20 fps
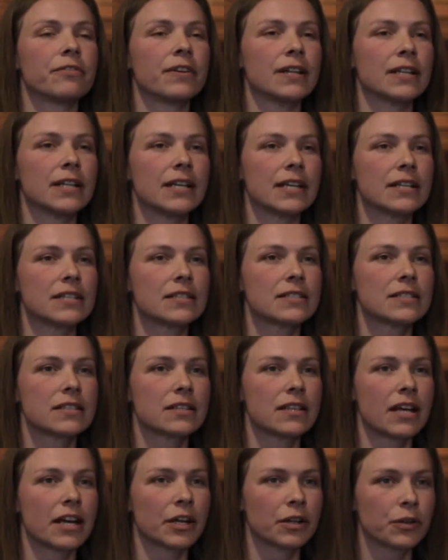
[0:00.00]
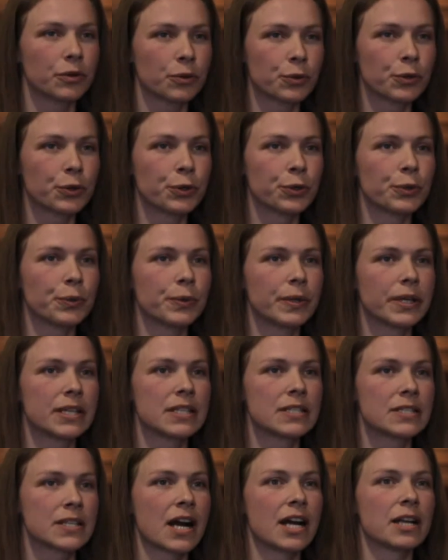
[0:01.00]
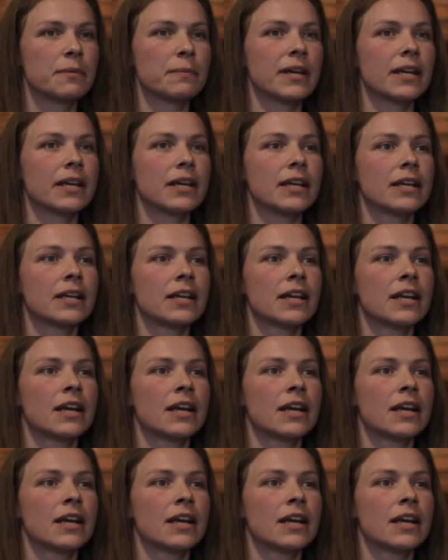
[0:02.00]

feelings that grew inside me.